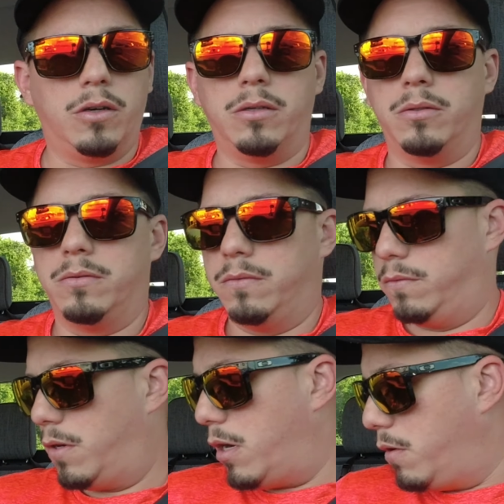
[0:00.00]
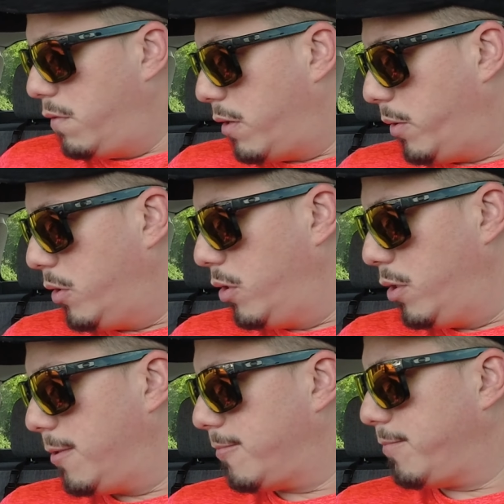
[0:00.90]
know very very
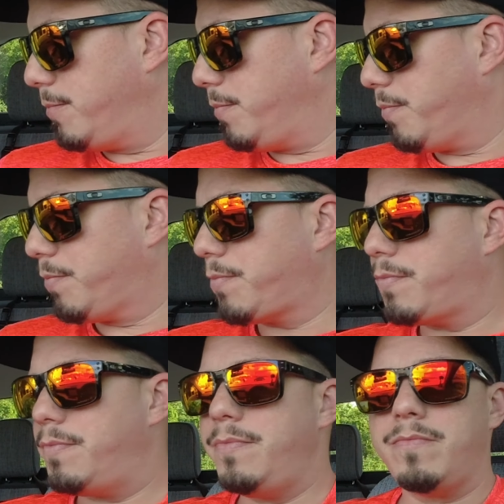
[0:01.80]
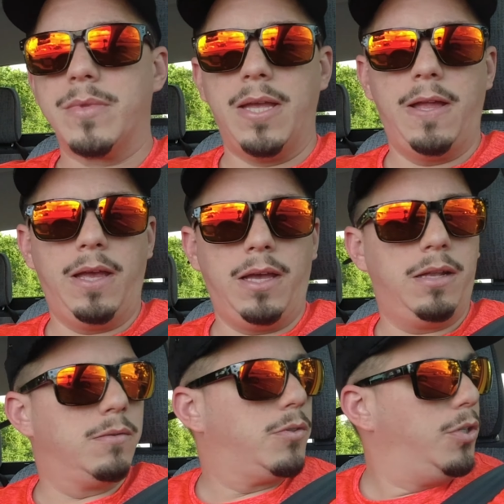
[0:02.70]
good
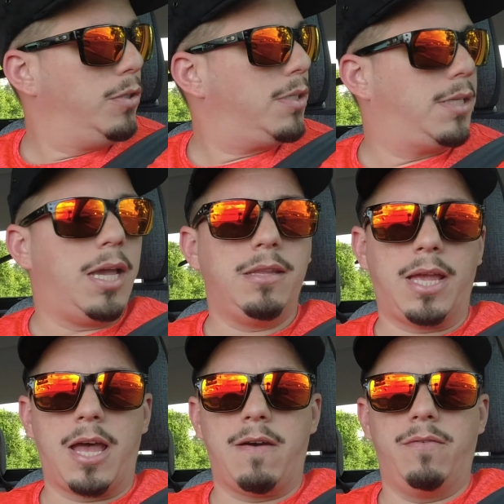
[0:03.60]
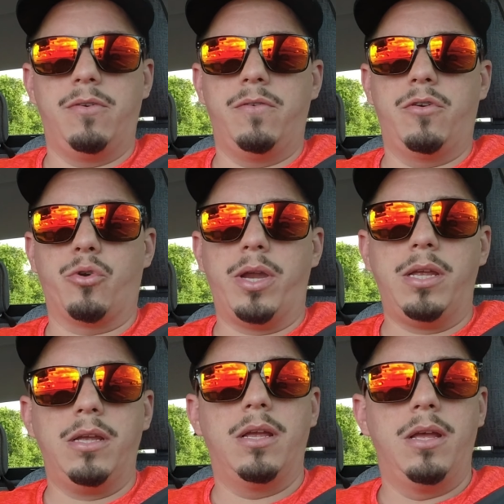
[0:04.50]
and until this day they have
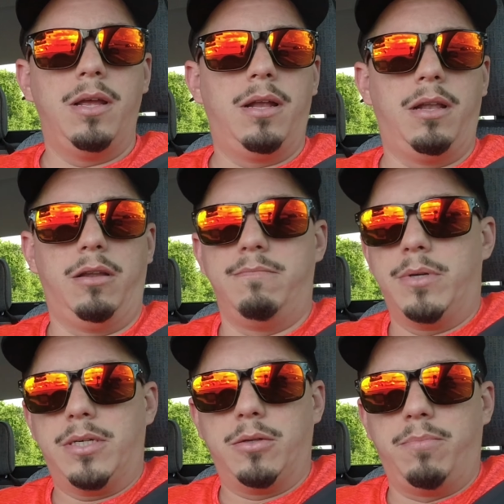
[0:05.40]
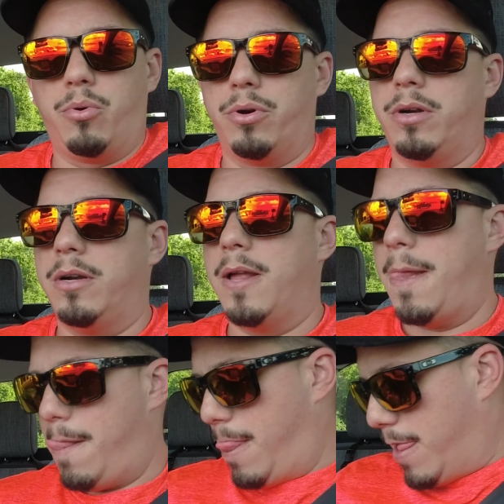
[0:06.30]
great lumbar support
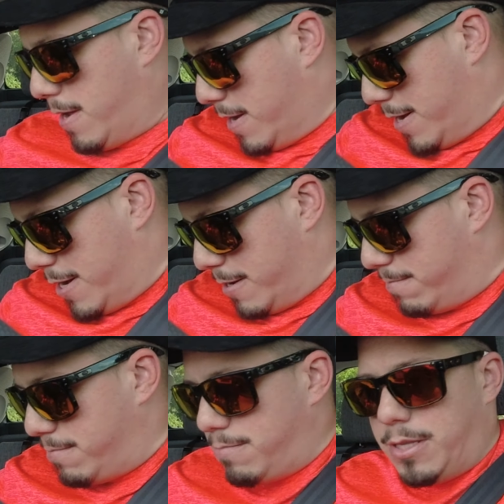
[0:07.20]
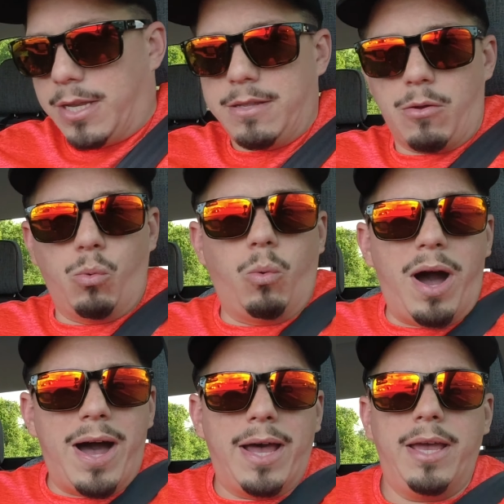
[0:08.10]
uh, they're
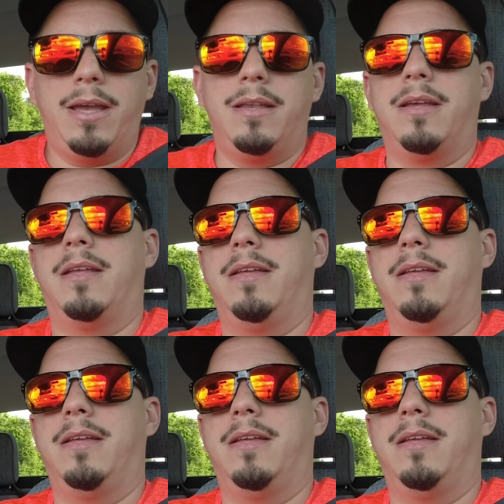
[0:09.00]
wide